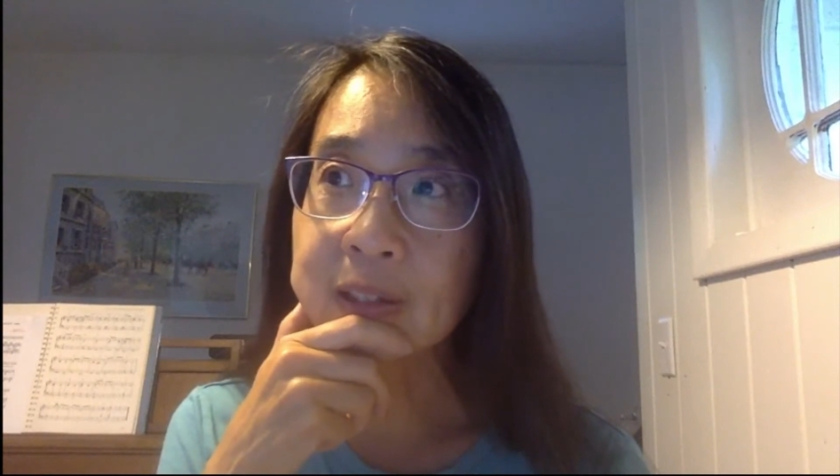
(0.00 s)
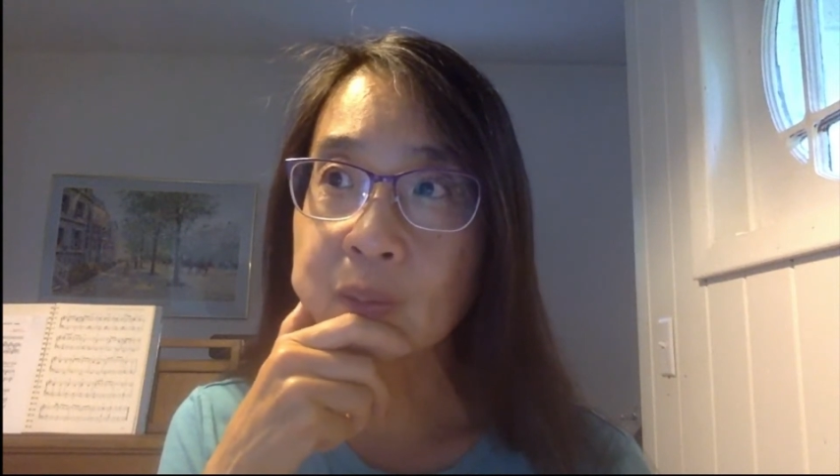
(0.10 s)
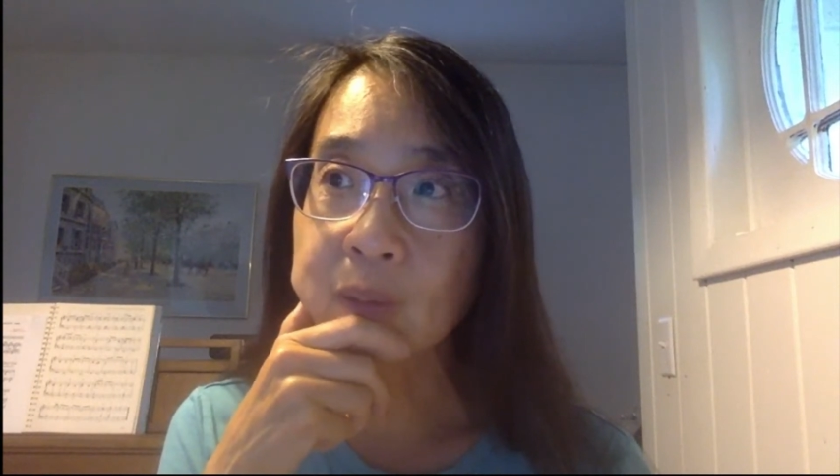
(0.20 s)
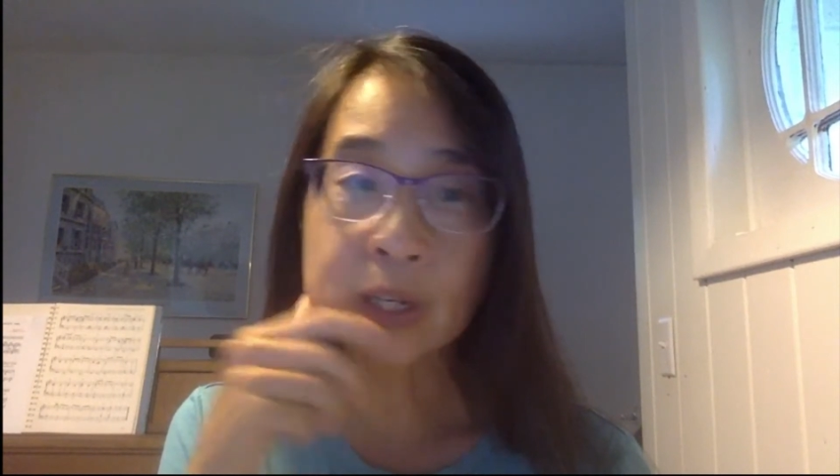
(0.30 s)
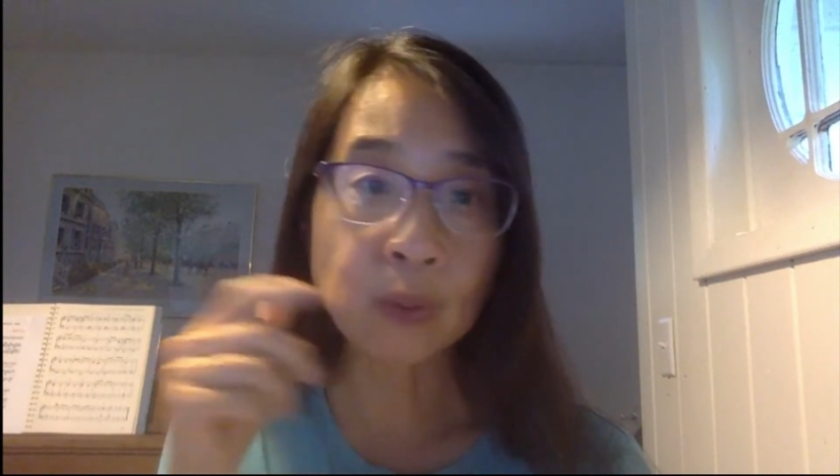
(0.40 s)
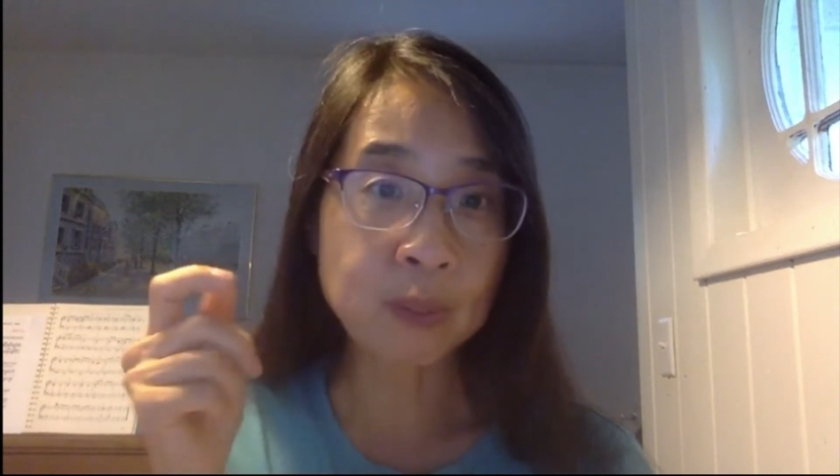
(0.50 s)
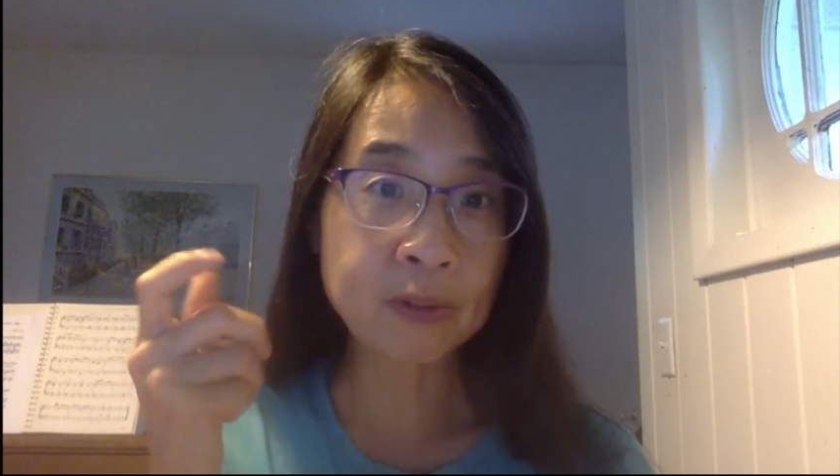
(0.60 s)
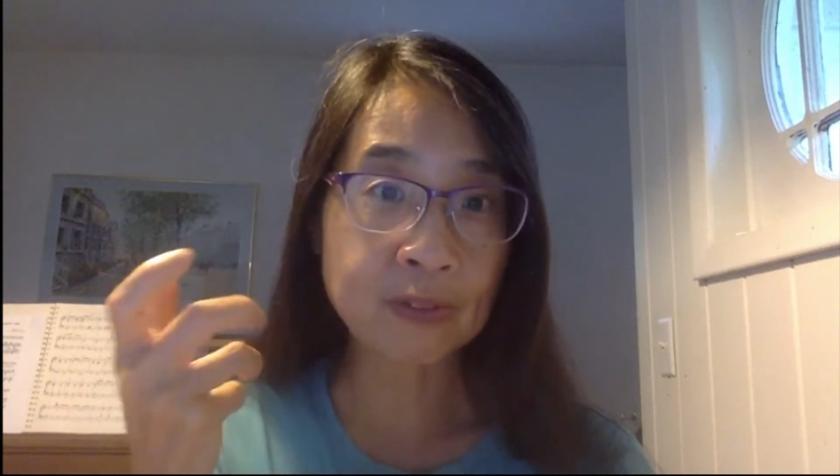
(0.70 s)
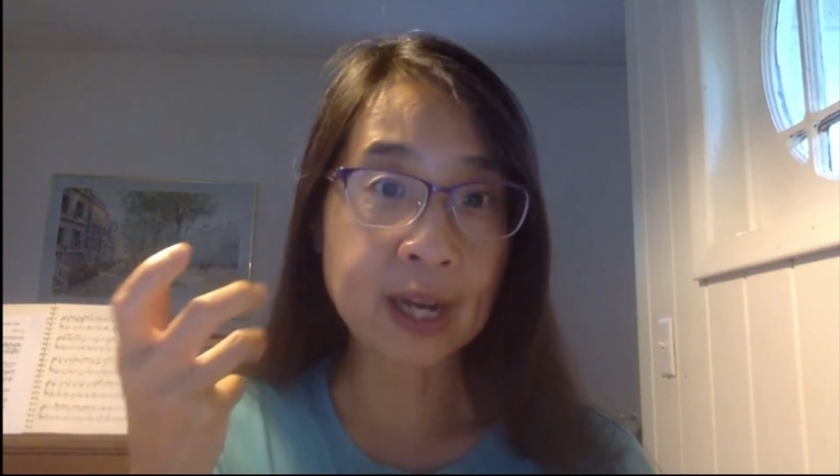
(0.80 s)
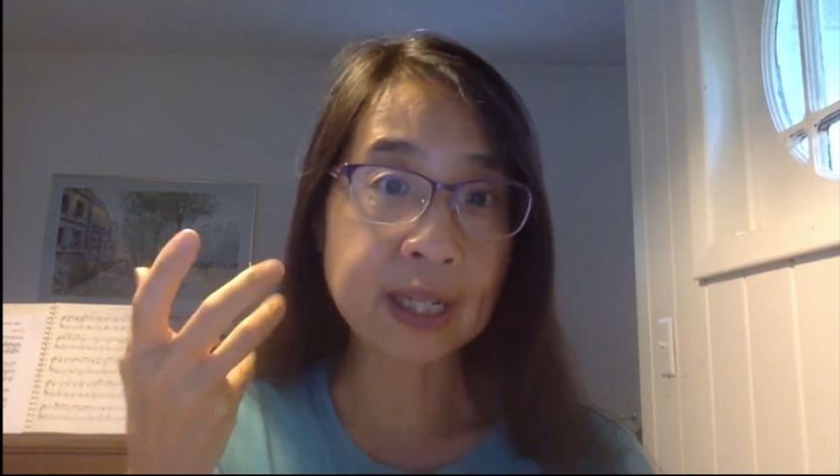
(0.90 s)
what could we
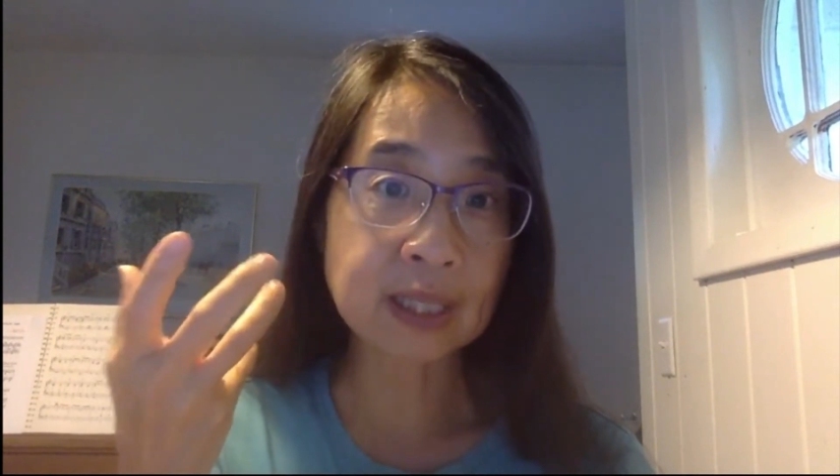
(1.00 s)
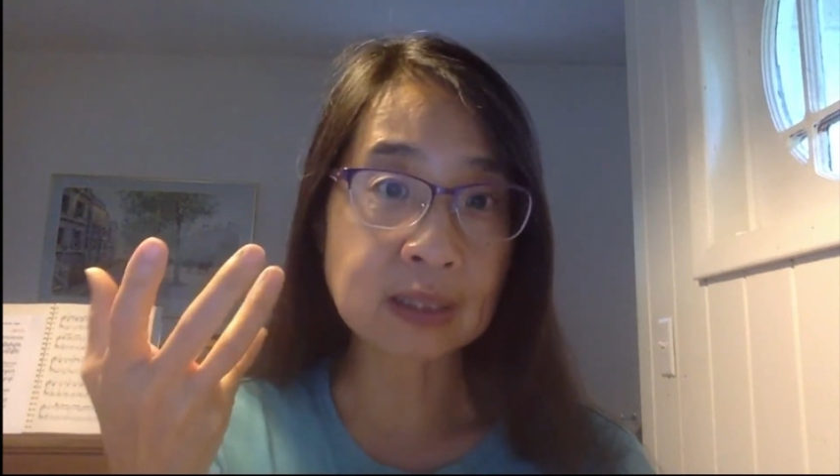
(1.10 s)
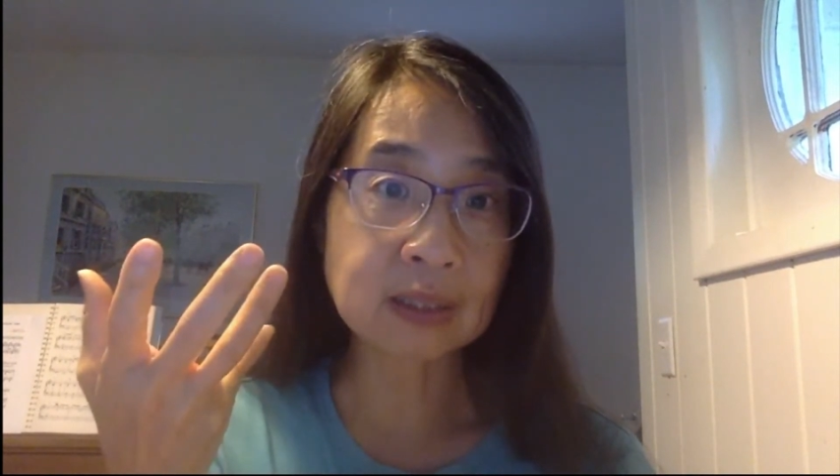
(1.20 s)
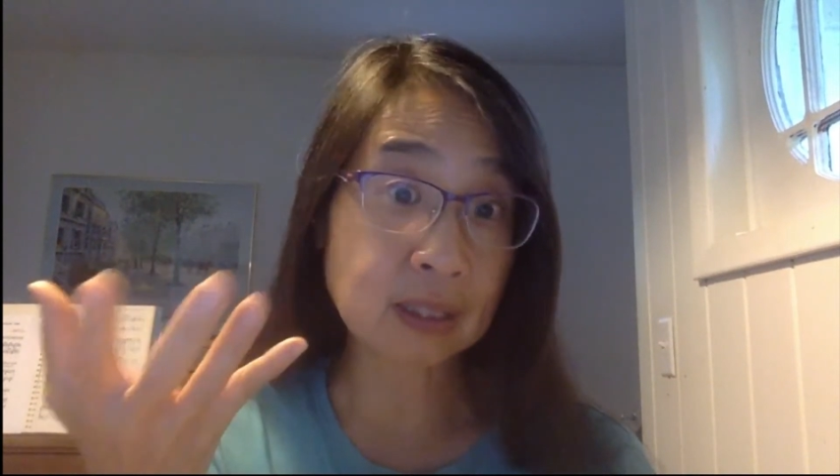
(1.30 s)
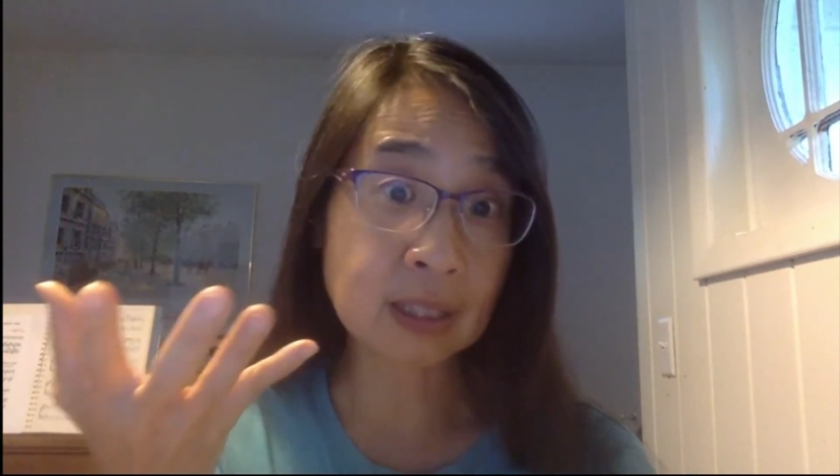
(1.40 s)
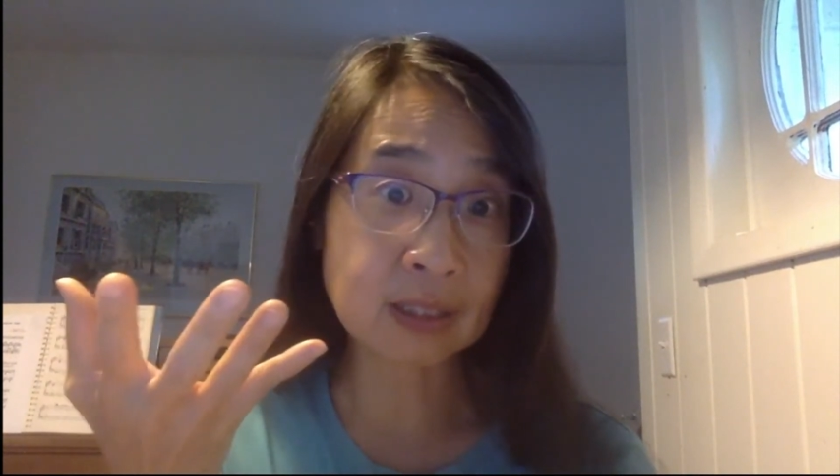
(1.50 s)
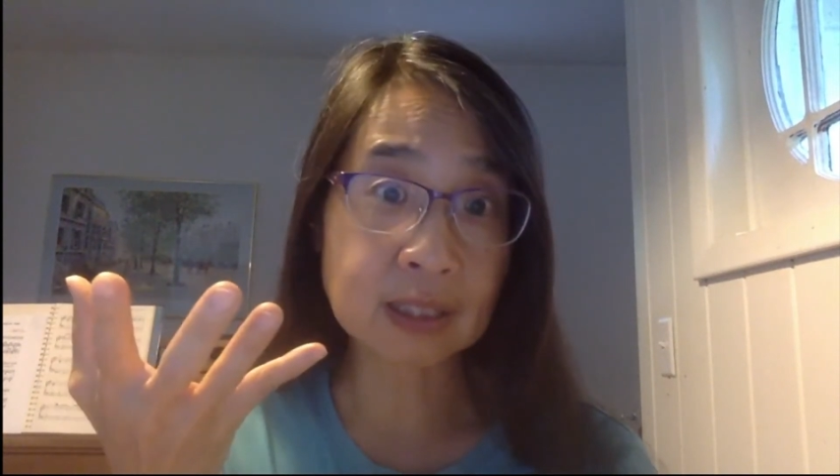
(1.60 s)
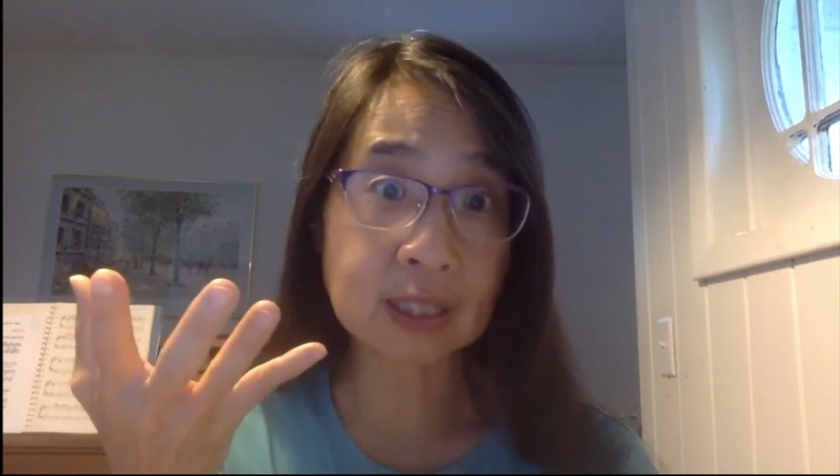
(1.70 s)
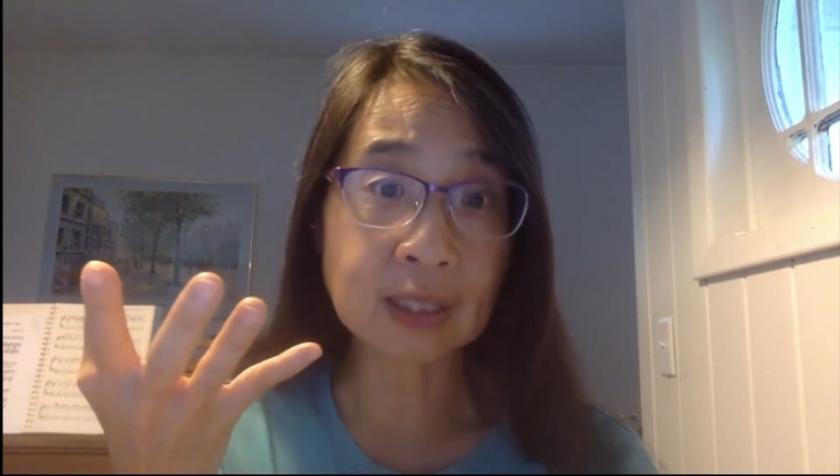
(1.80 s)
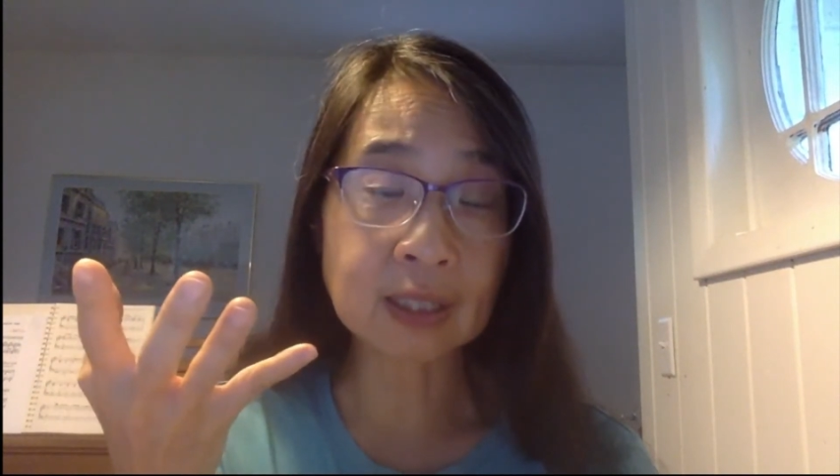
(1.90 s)
provide in
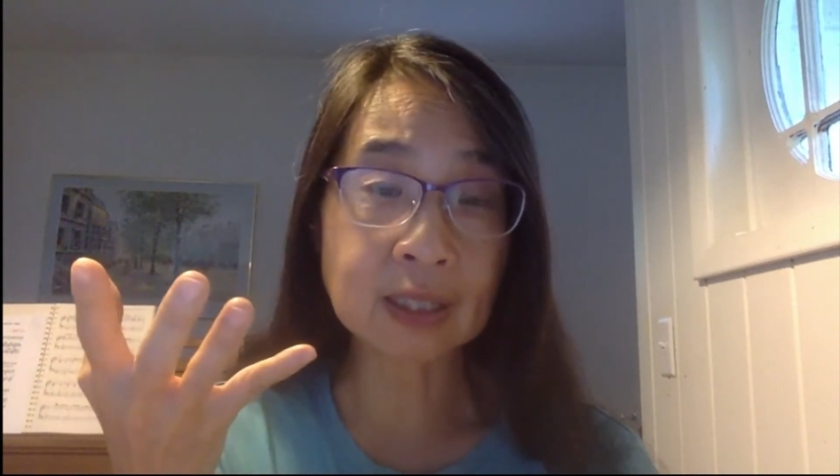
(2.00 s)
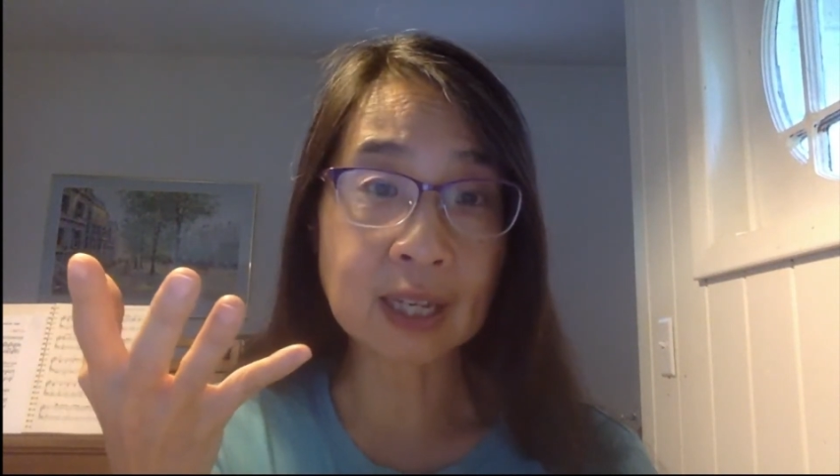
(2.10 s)
Z